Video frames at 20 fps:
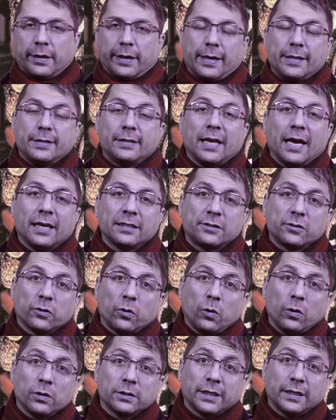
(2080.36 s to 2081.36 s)
And that's
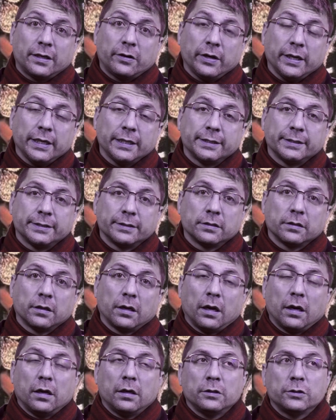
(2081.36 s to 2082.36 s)
all there is.
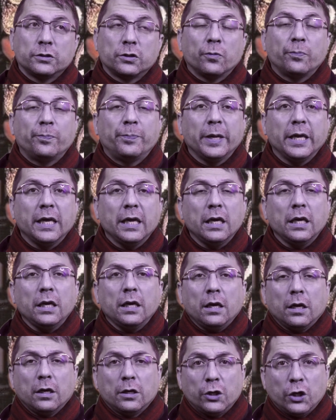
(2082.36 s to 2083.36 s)
So
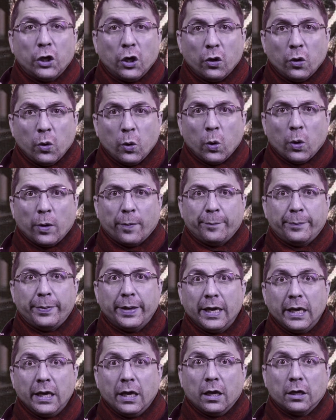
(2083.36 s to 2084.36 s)
be you,
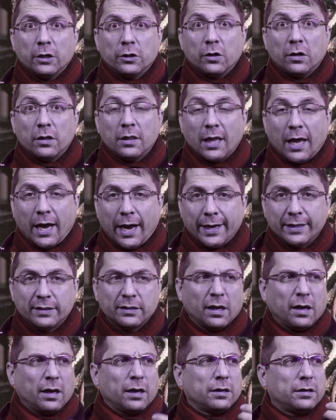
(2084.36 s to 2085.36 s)
be your light.
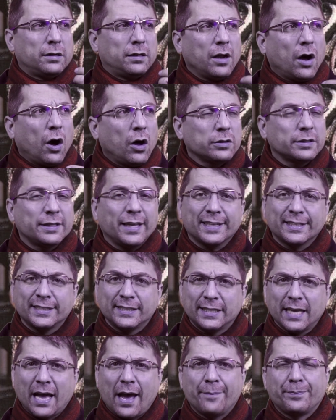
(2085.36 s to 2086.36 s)
Don't
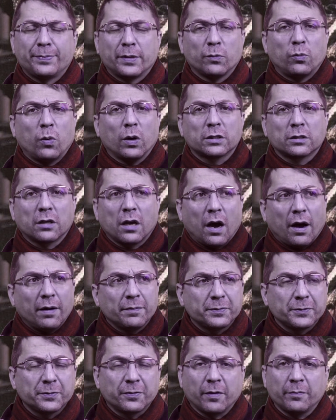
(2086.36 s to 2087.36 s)
accept what
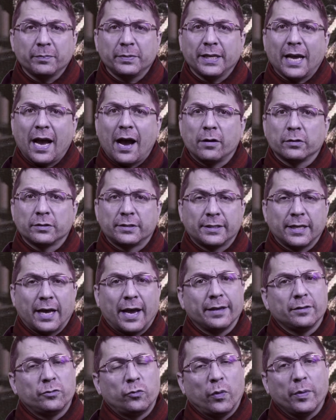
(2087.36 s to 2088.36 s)
comes from the
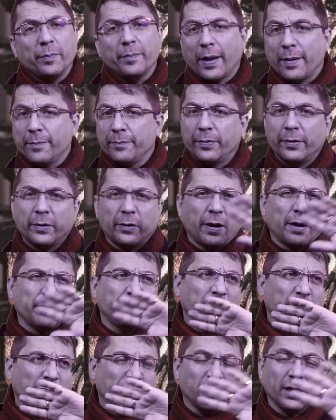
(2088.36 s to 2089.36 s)
outside. Remember,
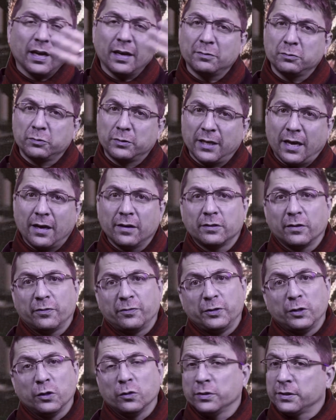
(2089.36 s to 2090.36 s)
everything outside of
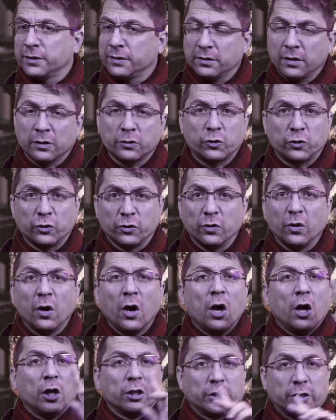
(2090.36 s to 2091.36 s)
you is not true.
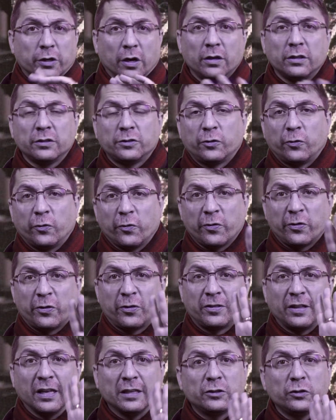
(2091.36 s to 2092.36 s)
The only
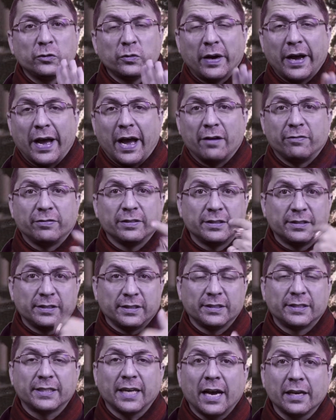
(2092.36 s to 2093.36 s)
truth that you have is
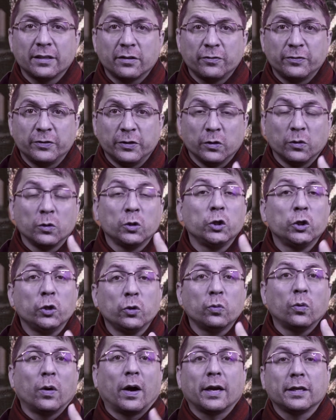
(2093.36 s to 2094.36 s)
inside of you.
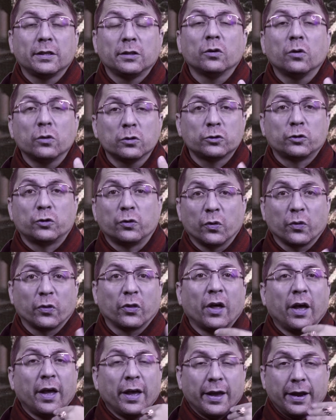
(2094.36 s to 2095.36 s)
You are your truth,
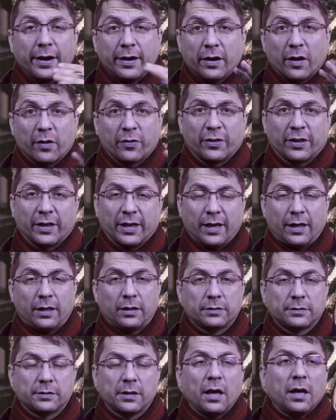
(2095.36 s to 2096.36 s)
nothing
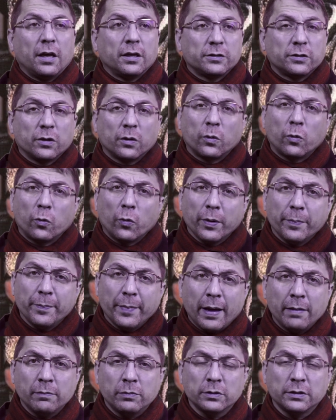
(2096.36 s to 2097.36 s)
else. So
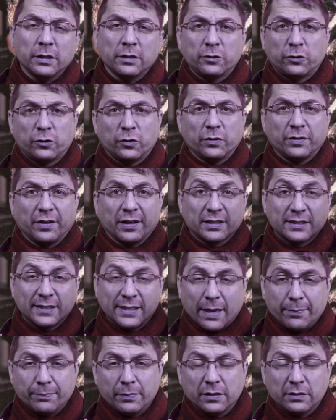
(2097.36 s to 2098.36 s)
remember the truth,
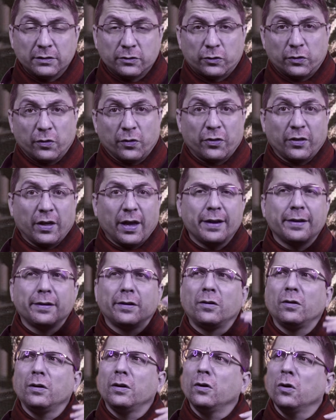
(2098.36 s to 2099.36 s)
accept the truth,
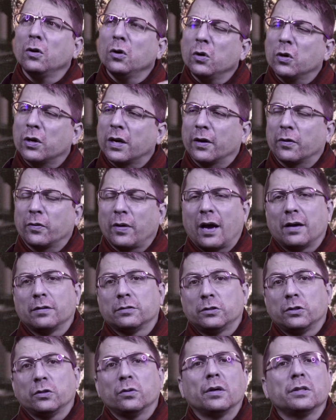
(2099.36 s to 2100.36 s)
and look
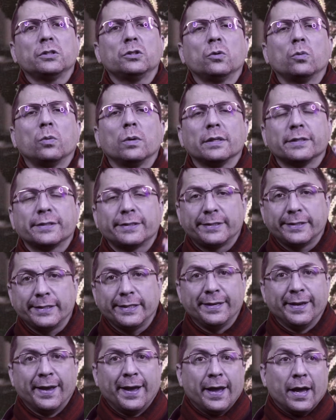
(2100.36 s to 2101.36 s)
around you, and you will
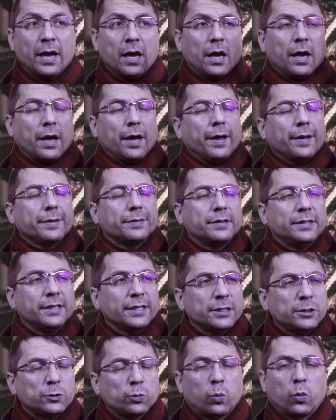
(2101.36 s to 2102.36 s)
see
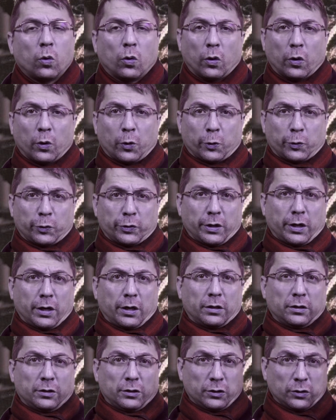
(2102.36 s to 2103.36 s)
this world,
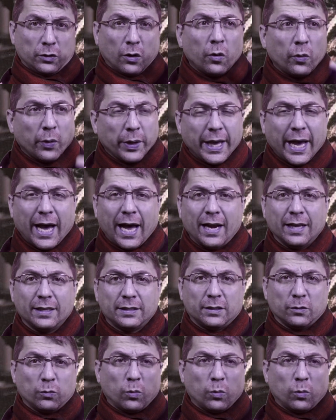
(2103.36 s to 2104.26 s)
your reality,